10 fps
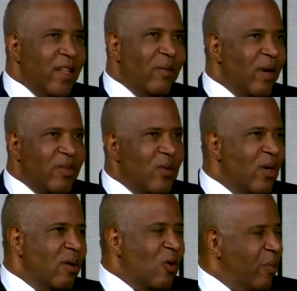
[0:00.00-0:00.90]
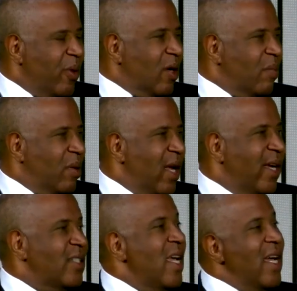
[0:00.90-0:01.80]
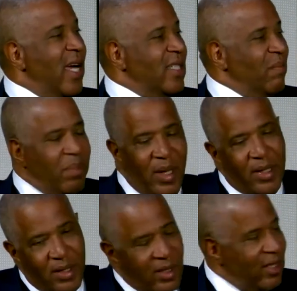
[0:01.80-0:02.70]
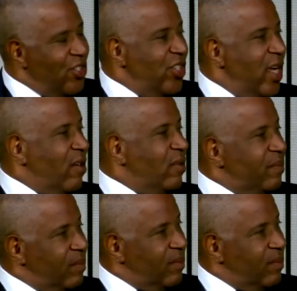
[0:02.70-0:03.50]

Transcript: I think we have 200 corporate clients. I said, plug into this channel.